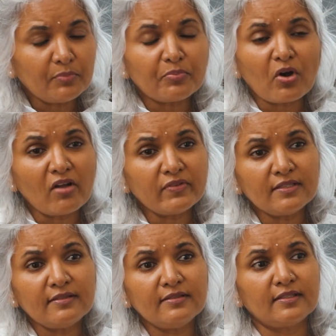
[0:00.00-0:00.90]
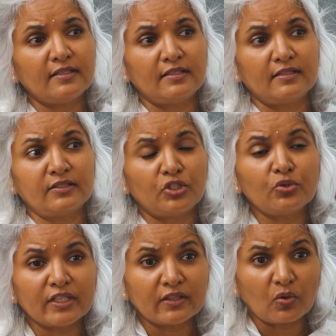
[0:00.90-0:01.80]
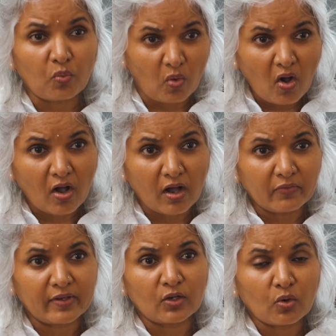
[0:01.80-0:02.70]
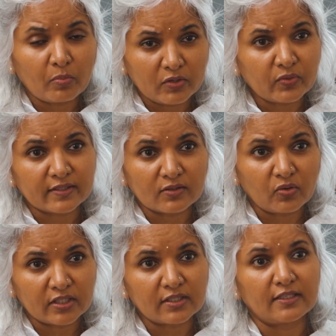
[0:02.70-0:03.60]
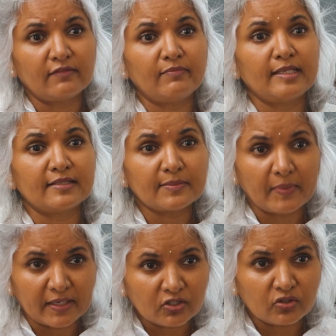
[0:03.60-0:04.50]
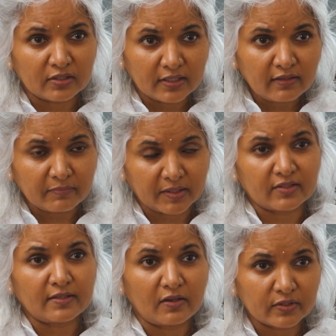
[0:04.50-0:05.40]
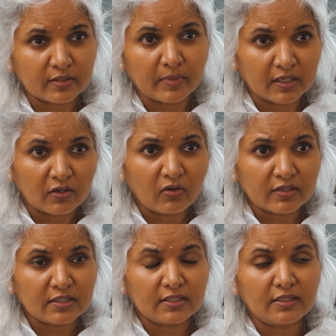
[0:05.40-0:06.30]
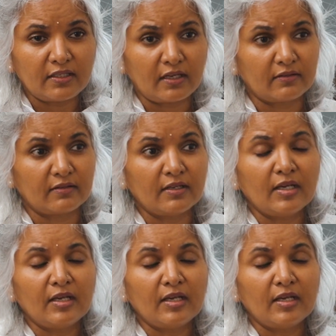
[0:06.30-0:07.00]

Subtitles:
province, during the war, when nobody was going to give me a space to live because I was a minority, and